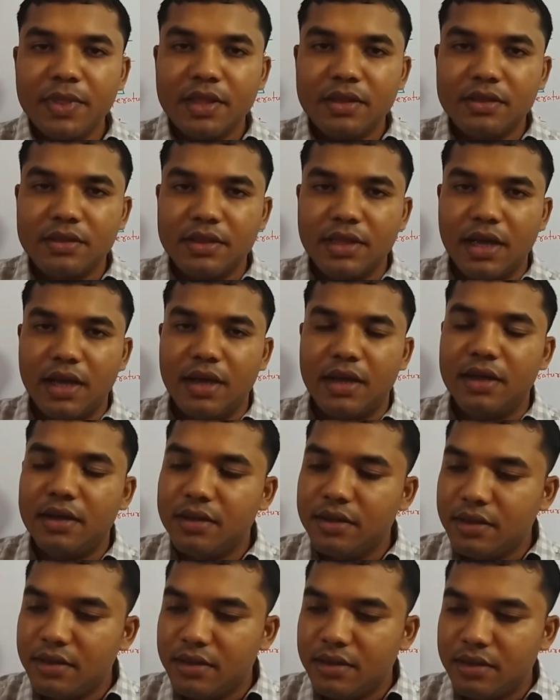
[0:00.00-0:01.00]
the
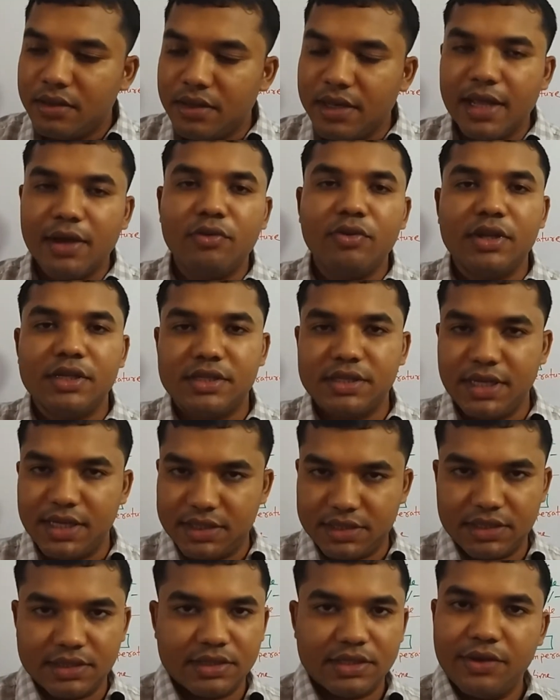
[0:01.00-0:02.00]
Laguna
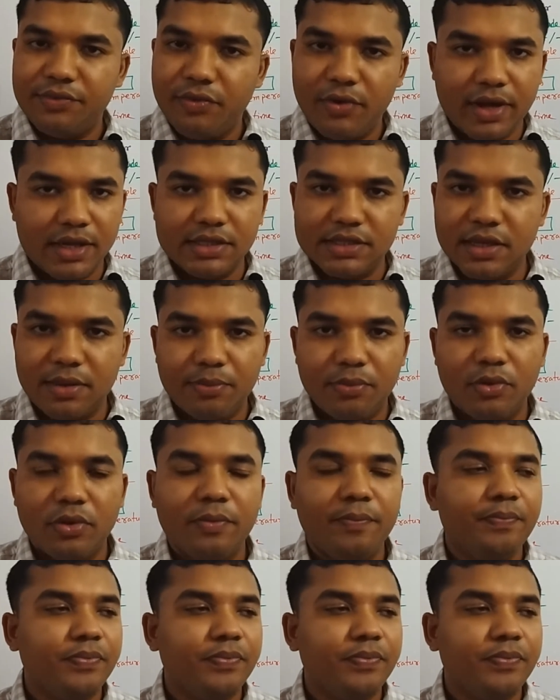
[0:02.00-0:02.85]
station, say for example.